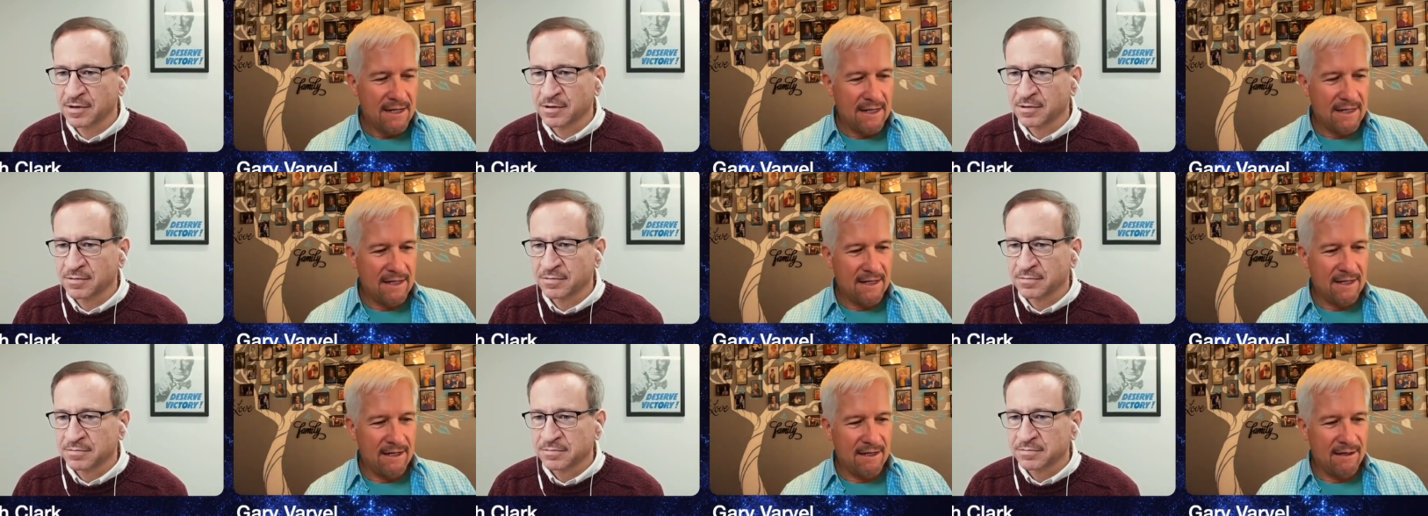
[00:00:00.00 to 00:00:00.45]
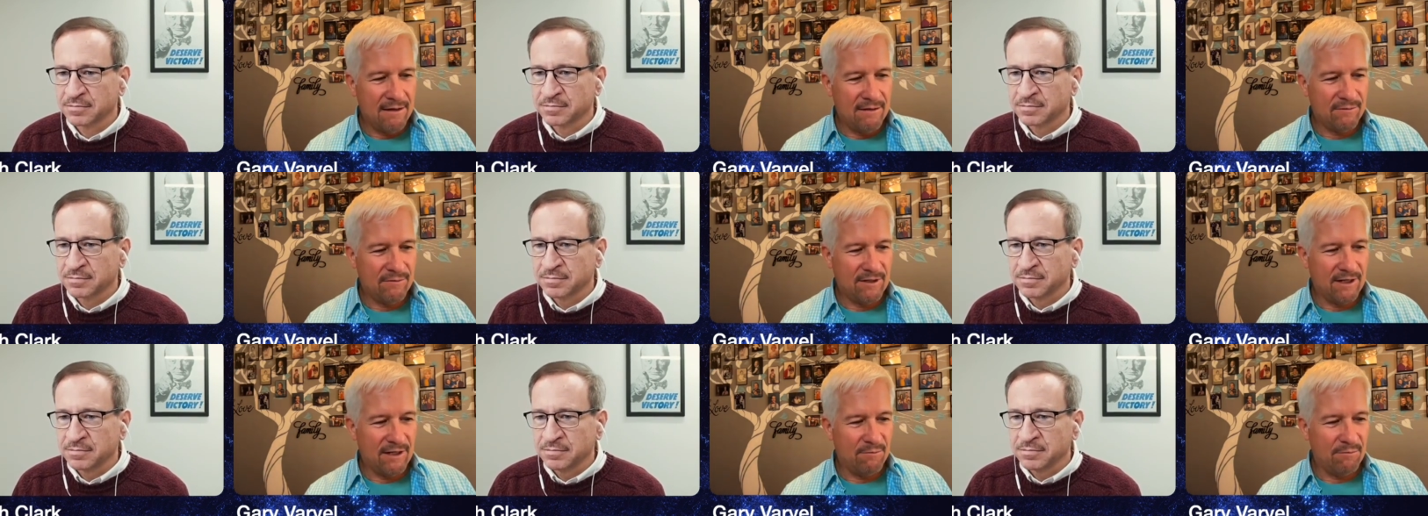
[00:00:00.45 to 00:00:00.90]
Speaker 1: Uh,
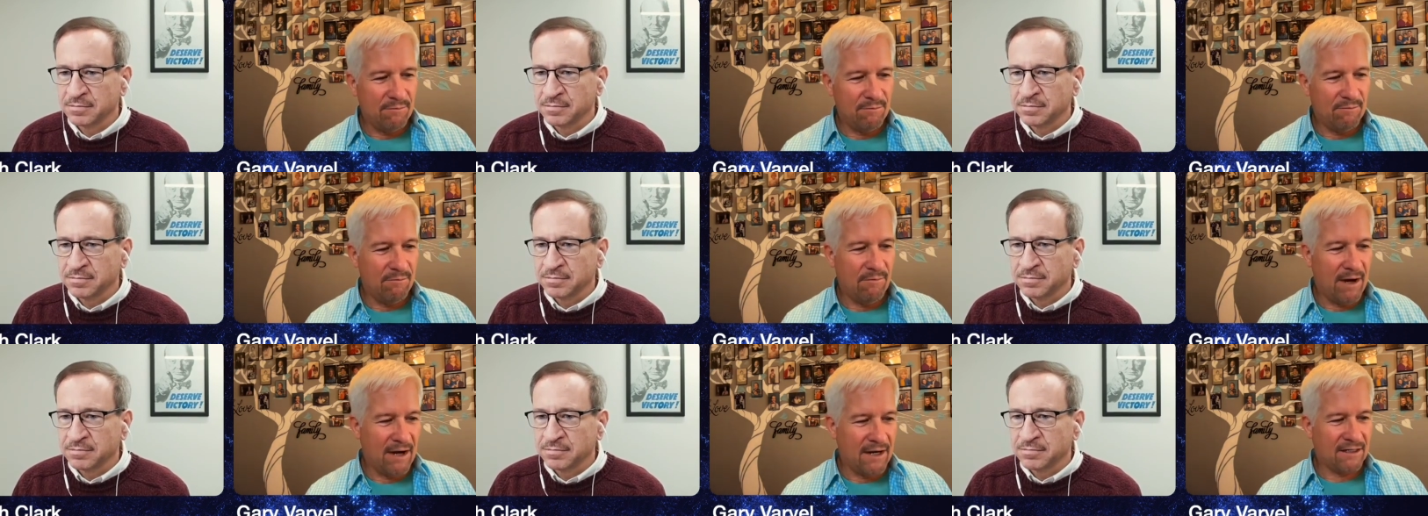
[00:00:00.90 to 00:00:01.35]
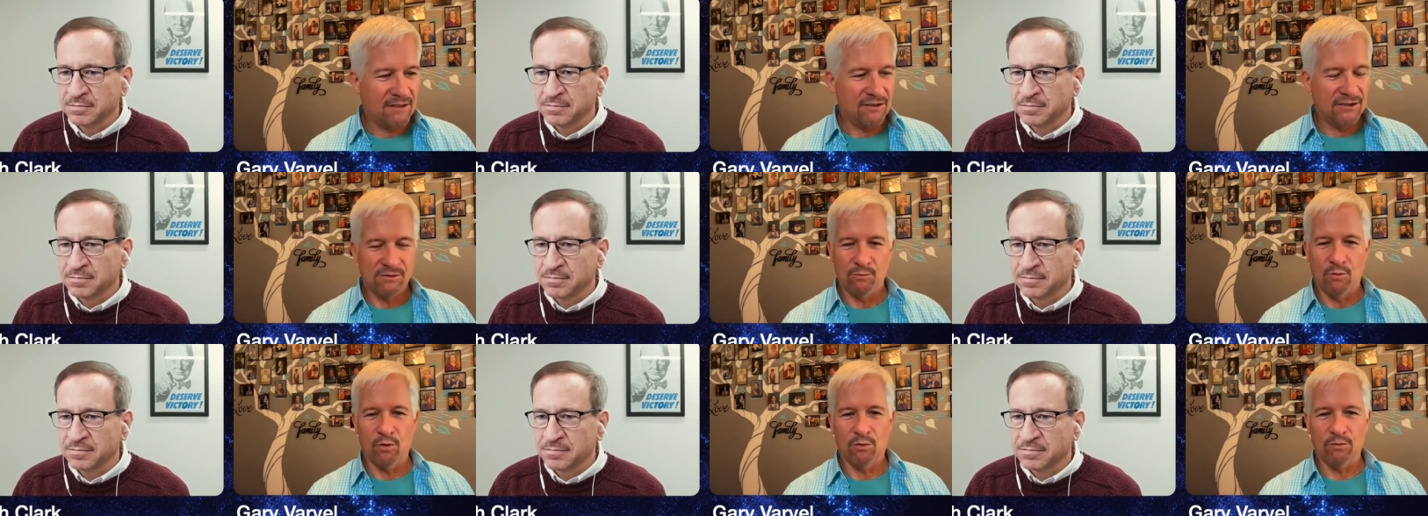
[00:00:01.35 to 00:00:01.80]
and Mike
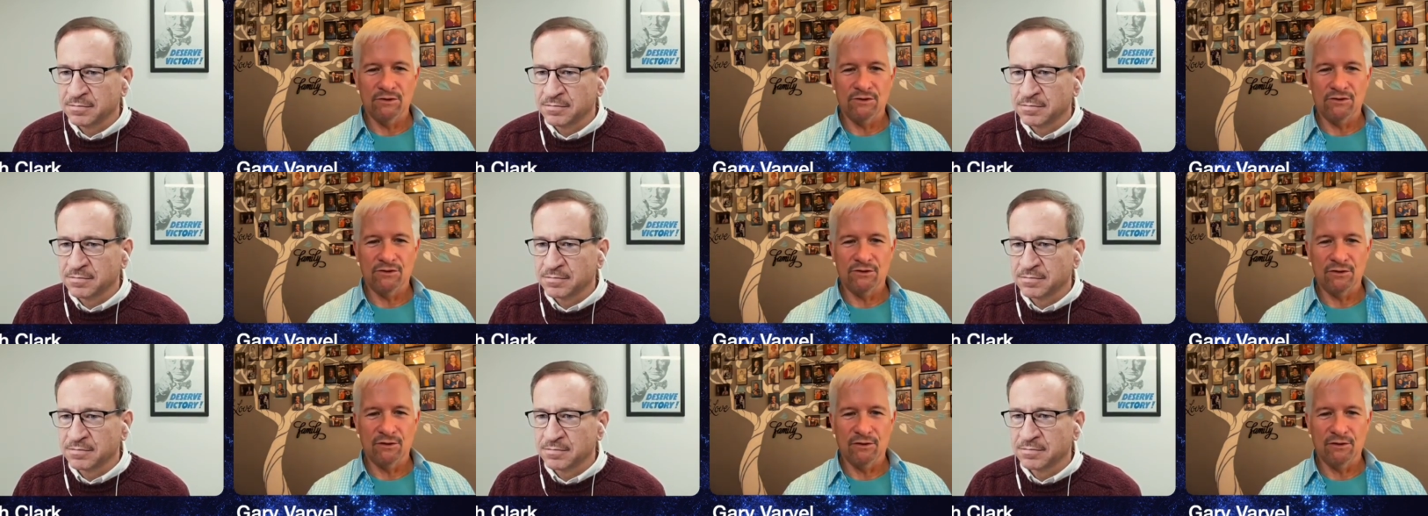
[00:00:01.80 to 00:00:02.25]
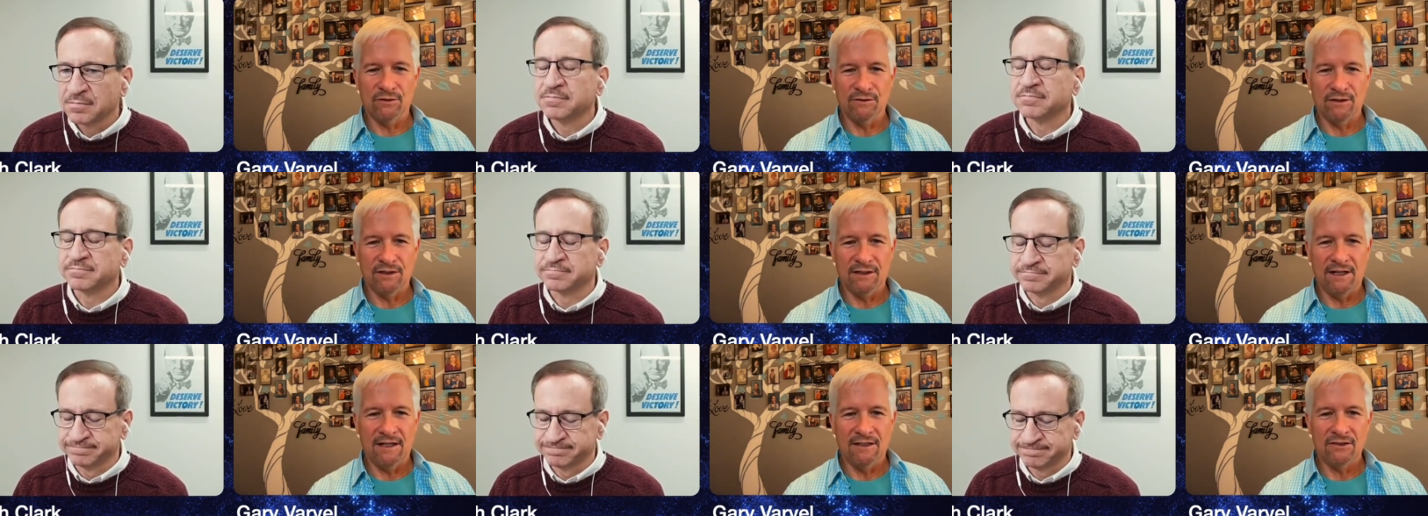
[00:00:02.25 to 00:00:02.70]
is more reserved,
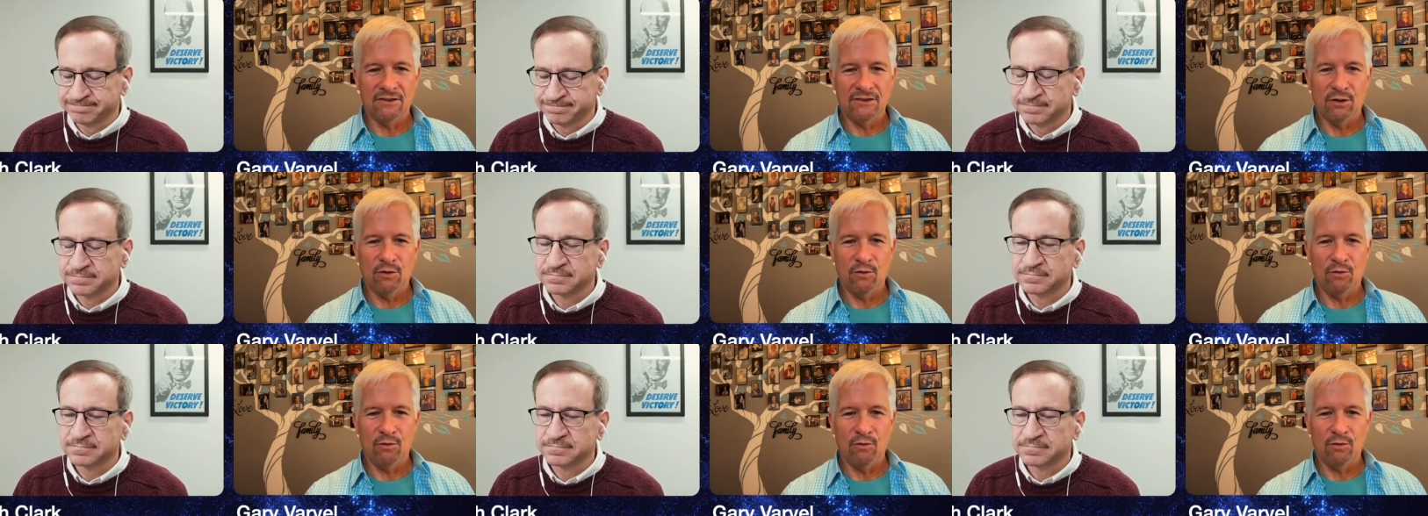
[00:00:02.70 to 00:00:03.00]
mm-hmm. and so